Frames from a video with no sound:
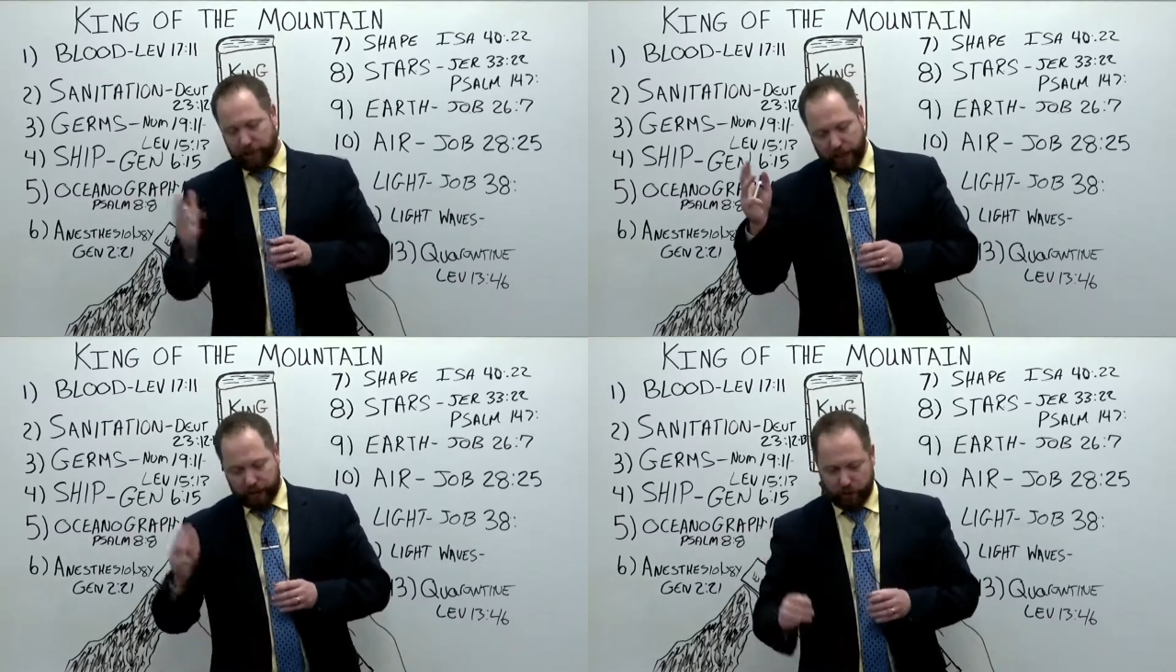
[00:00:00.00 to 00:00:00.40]

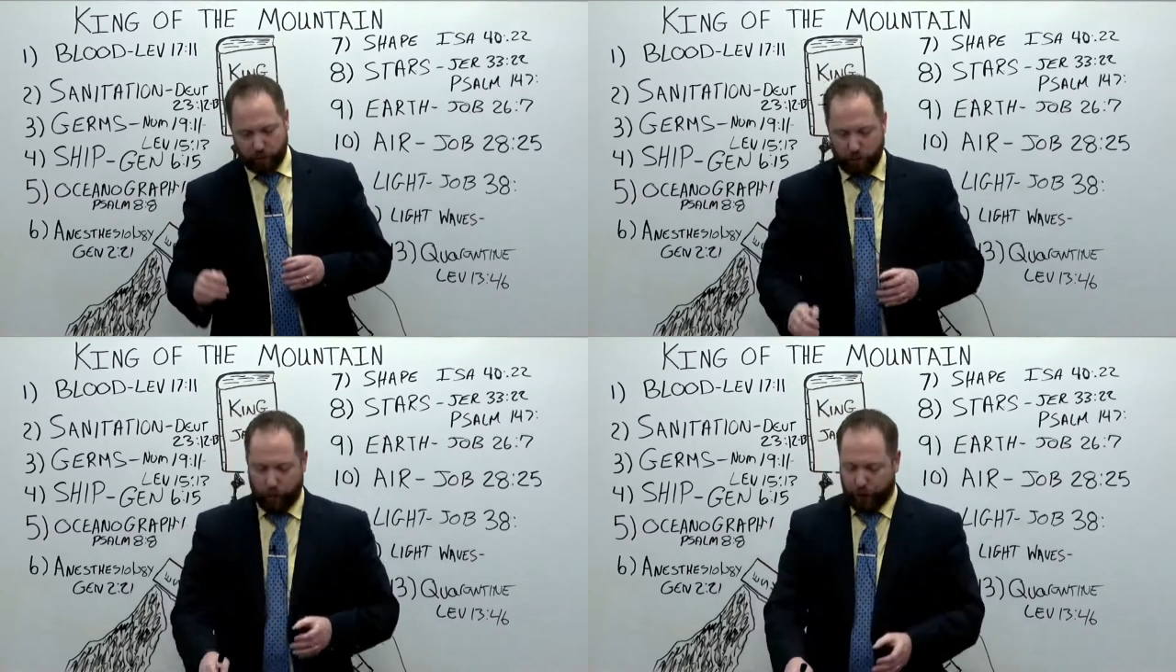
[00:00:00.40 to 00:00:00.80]
So that's
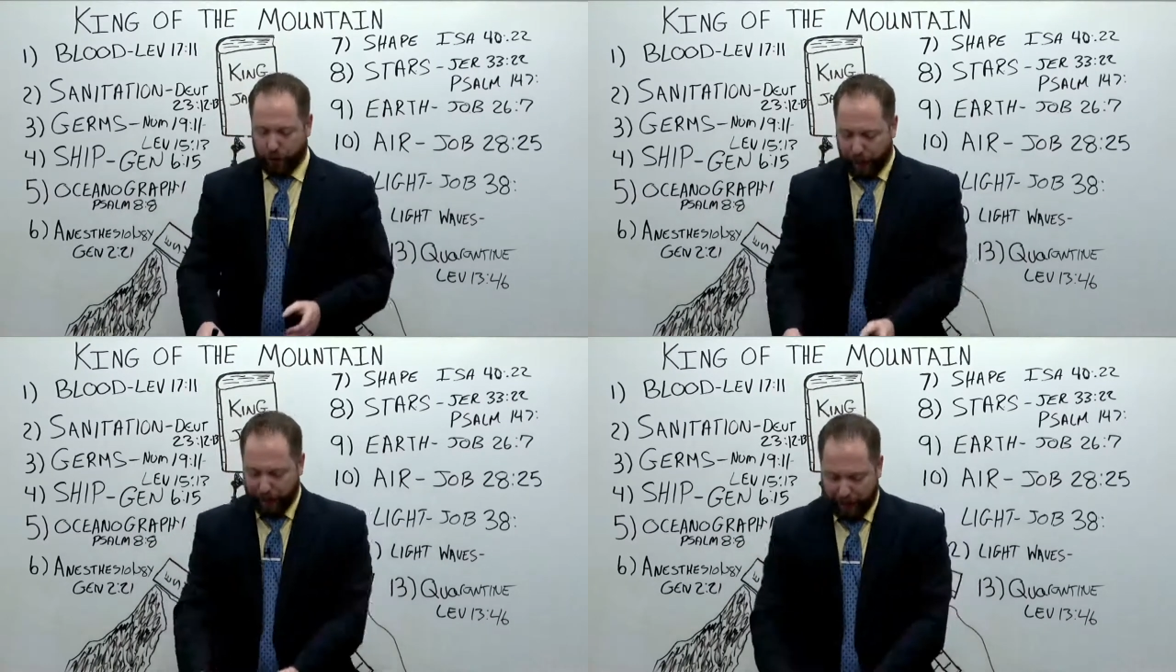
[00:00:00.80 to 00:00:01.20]
just a rule
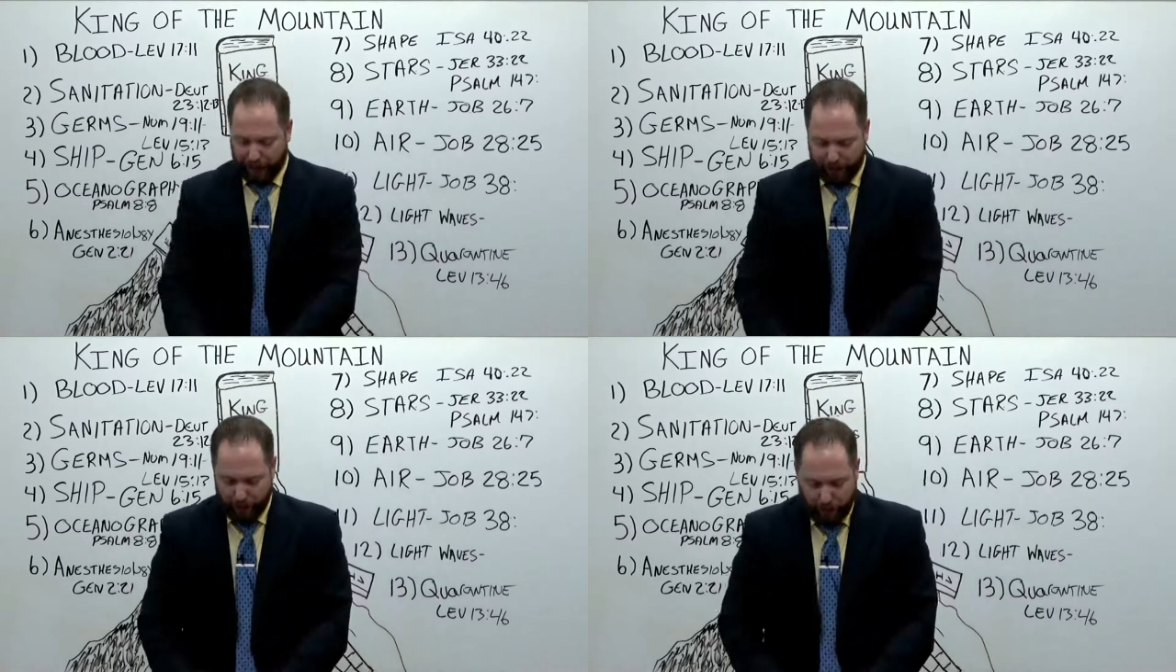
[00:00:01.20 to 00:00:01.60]
of thumb I
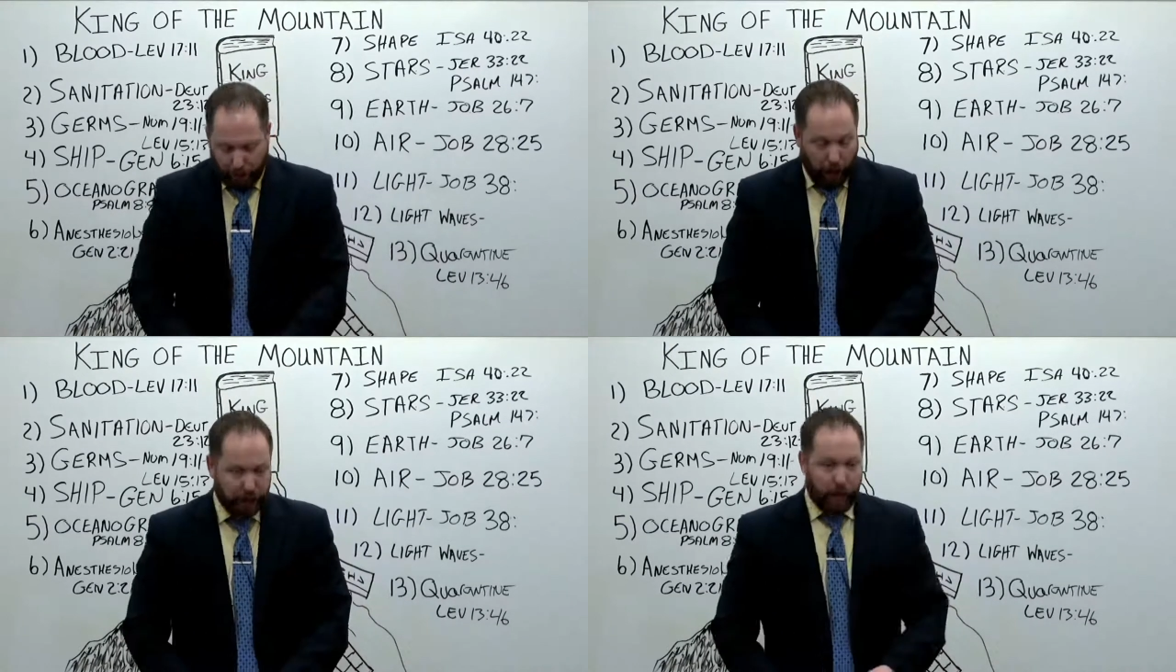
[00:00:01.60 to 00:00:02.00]

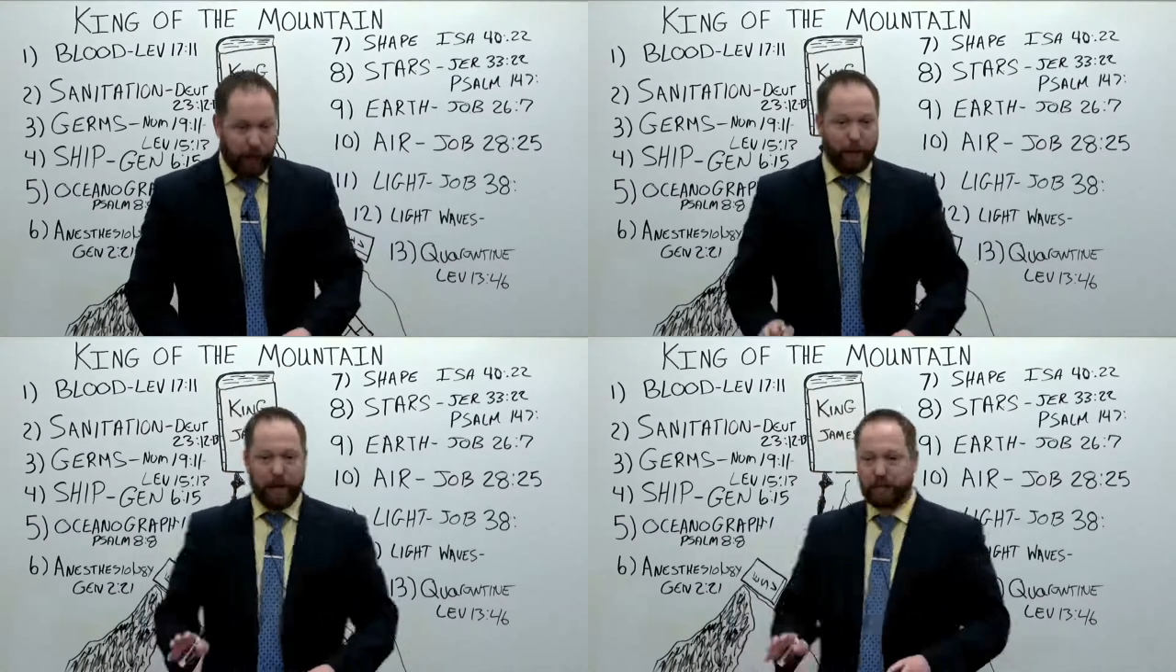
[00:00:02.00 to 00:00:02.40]
have. All right.
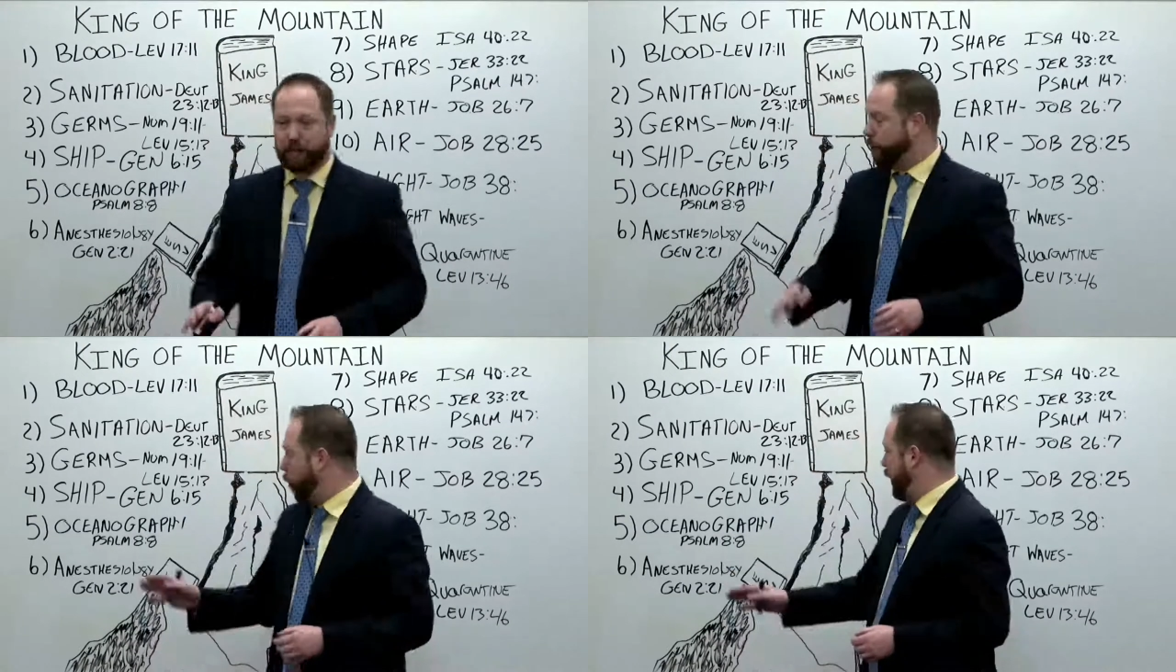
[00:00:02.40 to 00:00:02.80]
So
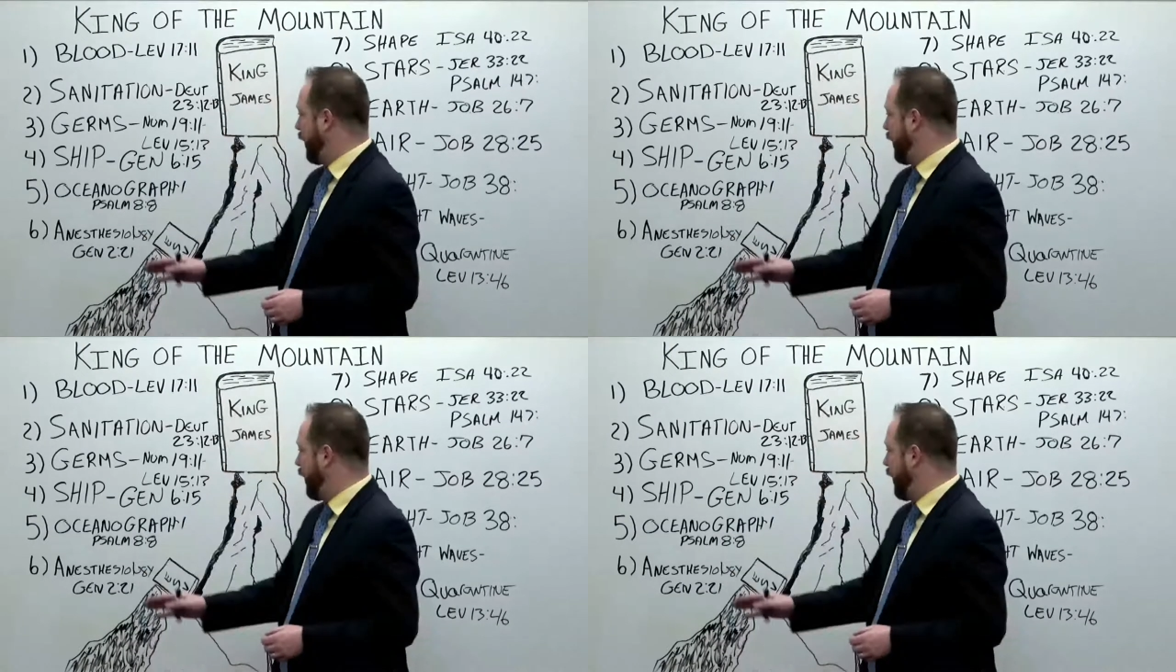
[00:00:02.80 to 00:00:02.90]
anyways, the